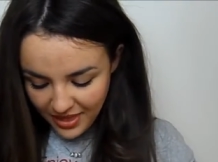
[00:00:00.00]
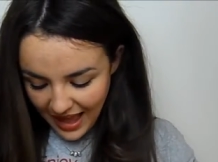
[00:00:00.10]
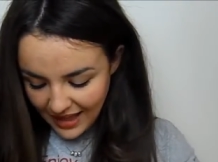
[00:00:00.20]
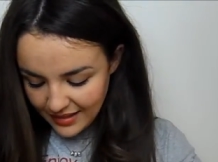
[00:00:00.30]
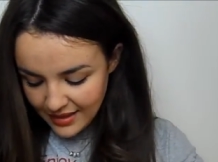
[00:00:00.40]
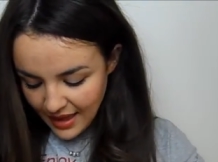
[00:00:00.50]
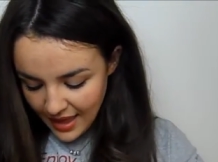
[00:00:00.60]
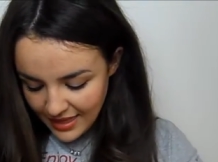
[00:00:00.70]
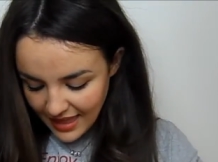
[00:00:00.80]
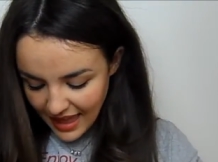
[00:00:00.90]
that.
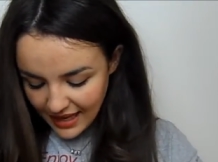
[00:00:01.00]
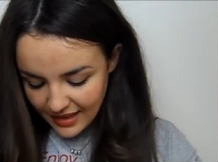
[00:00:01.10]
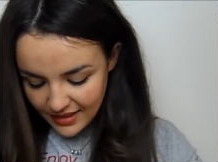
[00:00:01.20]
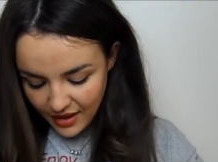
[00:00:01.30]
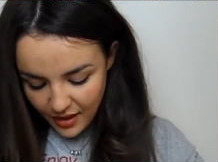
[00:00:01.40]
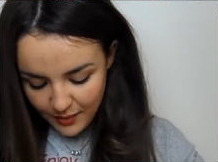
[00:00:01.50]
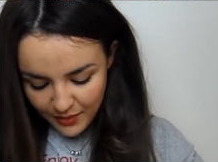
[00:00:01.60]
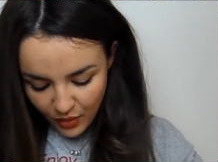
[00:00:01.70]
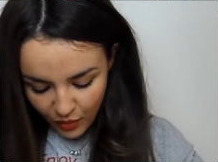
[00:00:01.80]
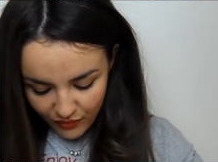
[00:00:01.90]
Then in
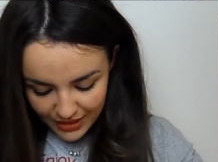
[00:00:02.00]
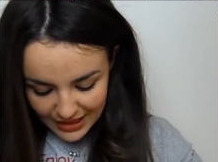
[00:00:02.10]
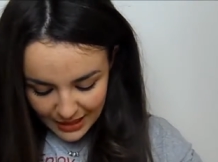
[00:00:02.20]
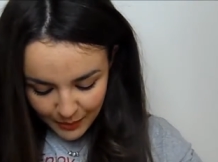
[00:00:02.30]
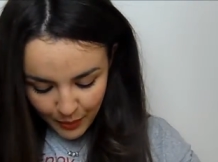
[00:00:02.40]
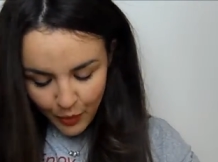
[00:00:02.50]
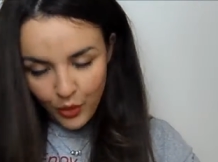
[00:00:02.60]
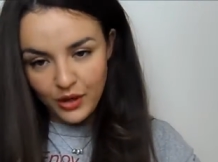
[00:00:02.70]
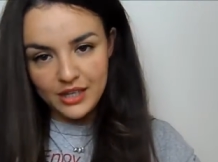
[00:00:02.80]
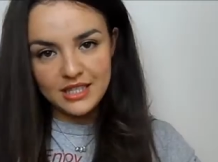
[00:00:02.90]
terms of lip
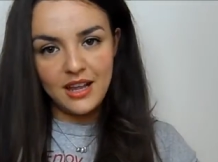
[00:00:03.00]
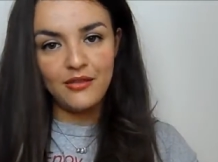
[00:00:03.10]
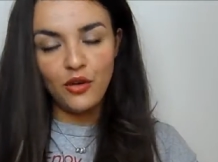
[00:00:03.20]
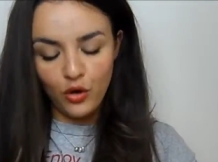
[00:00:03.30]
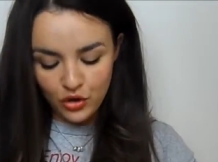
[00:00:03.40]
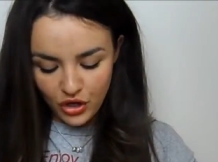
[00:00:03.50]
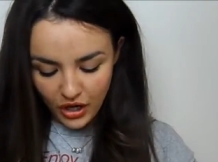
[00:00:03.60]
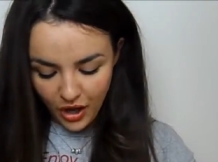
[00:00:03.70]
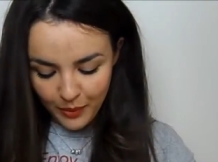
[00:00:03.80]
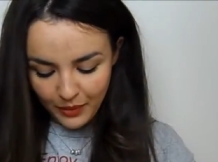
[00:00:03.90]
products, I've got
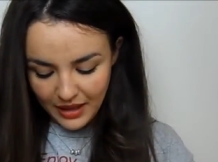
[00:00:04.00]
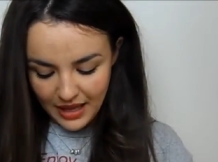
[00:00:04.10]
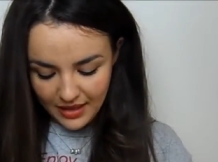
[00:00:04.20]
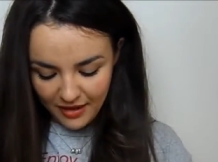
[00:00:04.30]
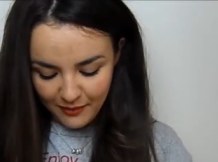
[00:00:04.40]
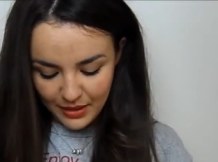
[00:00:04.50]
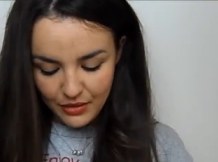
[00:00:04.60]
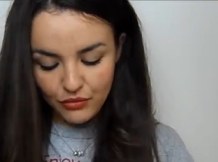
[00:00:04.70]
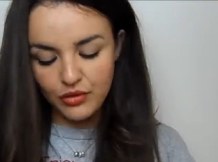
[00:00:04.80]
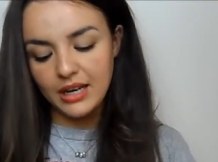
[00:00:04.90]
a couple here that I've
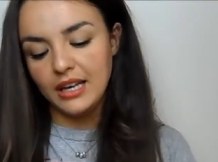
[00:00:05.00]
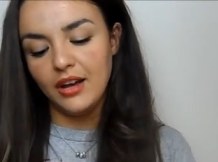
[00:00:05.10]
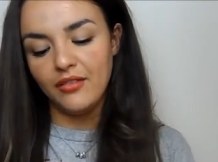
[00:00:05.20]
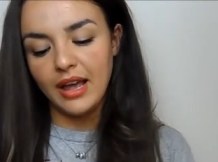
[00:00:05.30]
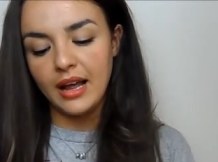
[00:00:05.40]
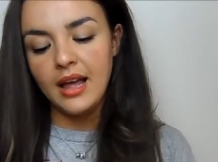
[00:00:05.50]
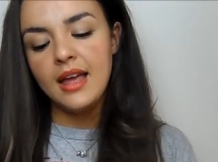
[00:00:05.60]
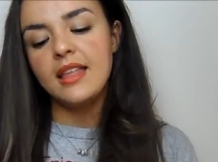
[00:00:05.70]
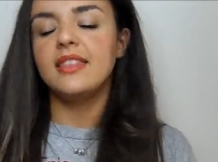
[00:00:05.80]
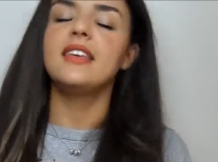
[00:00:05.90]
been really loving.
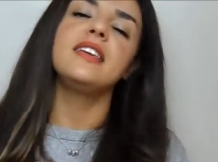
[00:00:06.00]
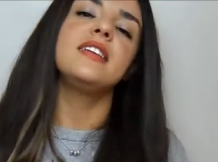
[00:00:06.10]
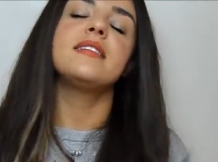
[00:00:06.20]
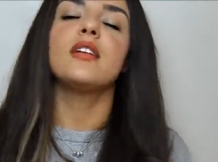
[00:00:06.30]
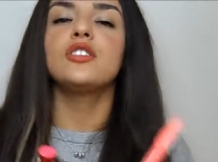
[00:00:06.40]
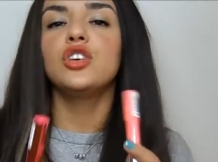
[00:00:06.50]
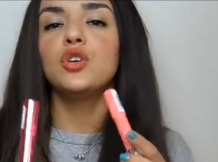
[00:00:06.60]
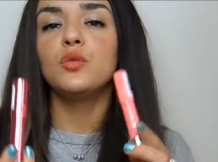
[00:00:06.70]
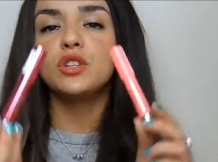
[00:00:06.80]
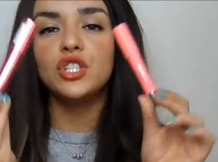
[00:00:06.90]
These are
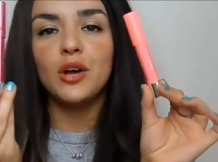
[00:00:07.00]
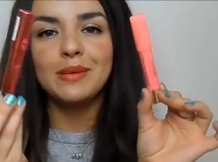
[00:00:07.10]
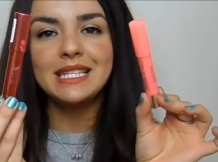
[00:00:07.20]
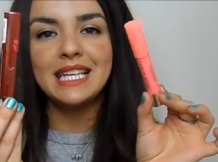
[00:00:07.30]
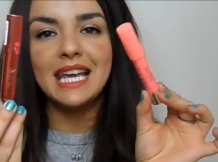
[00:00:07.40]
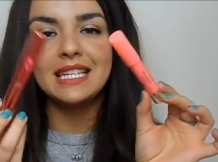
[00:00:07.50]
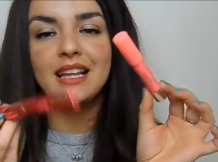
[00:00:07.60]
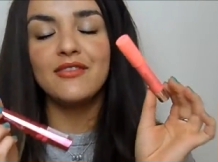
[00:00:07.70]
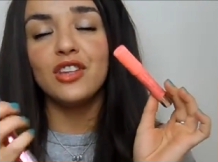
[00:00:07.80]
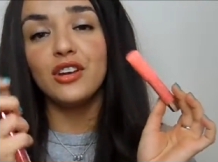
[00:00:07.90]
two chubby
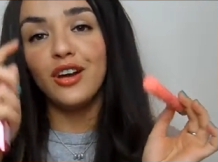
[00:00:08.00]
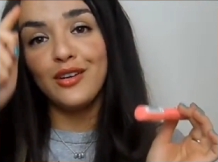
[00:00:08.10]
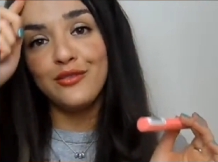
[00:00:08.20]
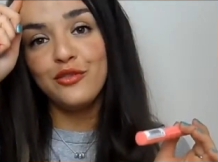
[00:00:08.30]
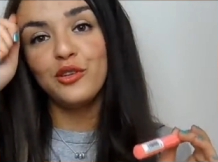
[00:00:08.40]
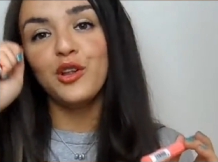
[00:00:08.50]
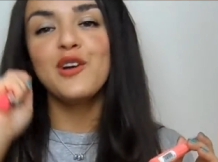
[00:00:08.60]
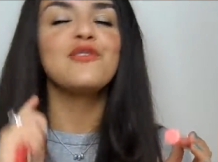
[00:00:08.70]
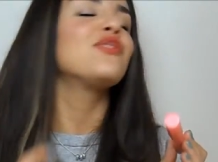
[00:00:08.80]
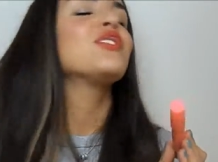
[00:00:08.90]
sticks. I've done a kind of full
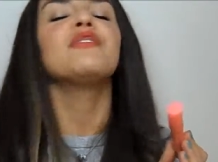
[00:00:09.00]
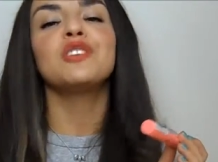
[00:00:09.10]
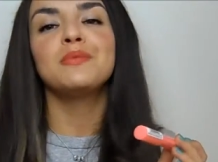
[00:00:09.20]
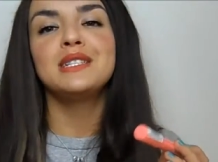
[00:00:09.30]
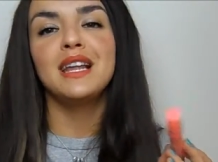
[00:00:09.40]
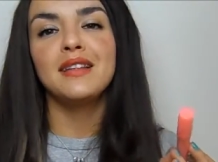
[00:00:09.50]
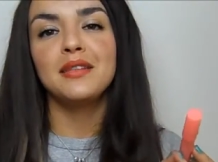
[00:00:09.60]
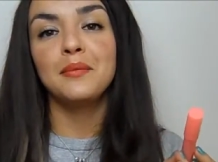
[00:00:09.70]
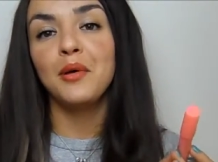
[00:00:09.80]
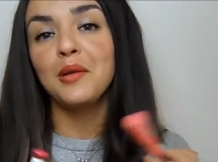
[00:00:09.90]
overview of chubby
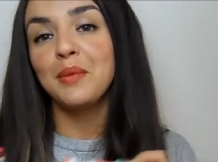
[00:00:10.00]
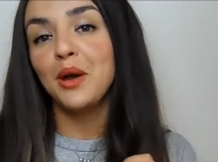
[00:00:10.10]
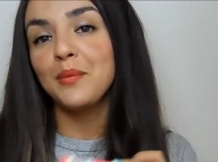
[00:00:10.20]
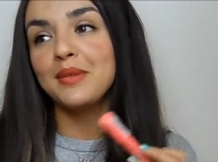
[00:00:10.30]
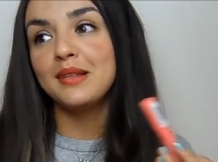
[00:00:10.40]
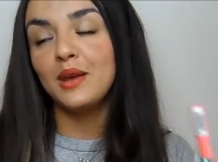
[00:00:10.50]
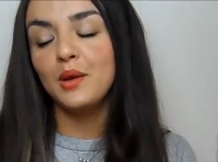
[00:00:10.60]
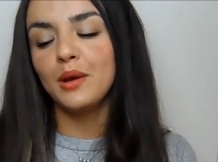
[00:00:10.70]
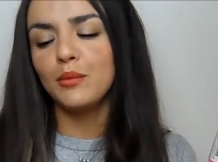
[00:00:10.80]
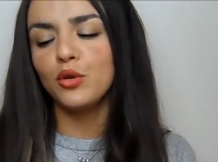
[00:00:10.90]
sticks that might be up
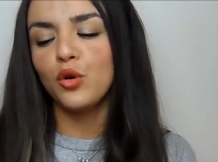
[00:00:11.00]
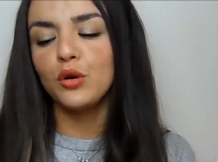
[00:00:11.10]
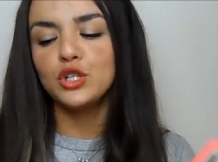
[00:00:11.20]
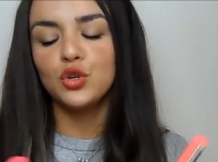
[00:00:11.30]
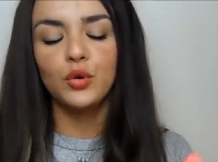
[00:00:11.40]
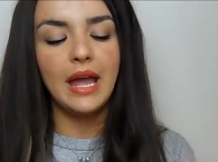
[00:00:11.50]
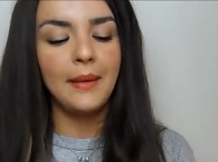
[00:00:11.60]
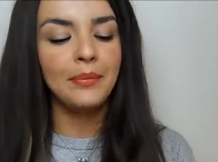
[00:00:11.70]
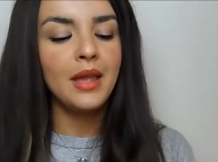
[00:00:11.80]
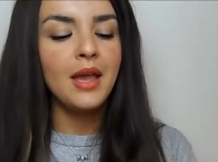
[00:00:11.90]
soon, I'm not quite sure
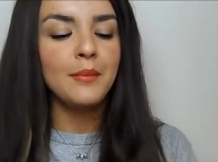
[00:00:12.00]
yet.